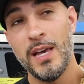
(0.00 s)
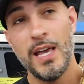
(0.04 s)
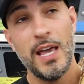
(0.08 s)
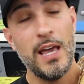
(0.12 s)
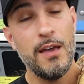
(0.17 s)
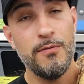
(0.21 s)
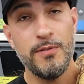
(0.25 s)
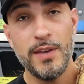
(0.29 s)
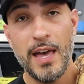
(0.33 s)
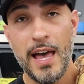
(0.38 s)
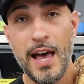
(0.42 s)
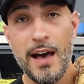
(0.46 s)

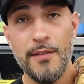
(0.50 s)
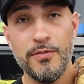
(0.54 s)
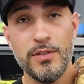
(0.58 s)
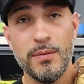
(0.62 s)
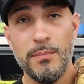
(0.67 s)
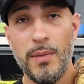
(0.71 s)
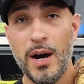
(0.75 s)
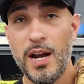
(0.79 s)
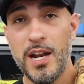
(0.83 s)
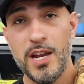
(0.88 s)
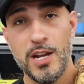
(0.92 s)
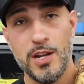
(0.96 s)
If you have the
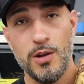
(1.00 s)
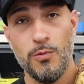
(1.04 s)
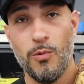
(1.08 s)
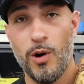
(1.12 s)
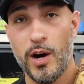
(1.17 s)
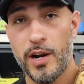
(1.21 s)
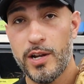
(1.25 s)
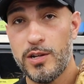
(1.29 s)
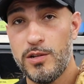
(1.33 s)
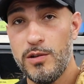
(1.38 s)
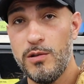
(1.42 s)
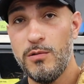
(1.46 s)
money and you
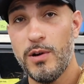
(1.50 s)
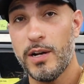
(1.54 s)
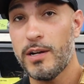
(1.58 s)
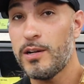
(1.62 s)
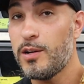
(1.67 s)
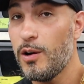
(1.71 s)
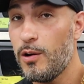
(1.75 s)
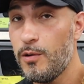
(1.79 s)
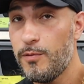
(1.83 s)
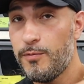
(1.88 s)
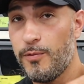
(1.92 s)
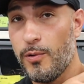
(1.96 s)
want to do it,
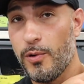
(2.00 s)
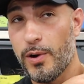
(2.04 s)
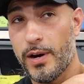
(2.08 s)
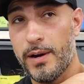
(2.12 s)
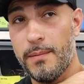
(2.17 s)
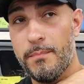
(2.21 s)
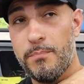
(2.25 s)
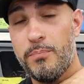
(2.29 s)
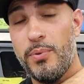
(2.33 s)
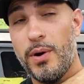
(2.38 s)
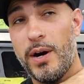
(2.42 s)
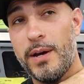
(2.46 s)
go for
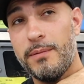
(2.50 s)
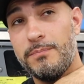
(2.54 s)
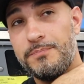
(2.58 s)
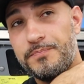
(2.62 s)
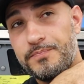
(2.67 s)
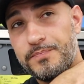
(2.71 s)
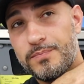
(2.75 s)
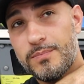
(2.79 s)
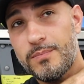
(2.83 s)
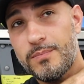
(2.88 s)
it. But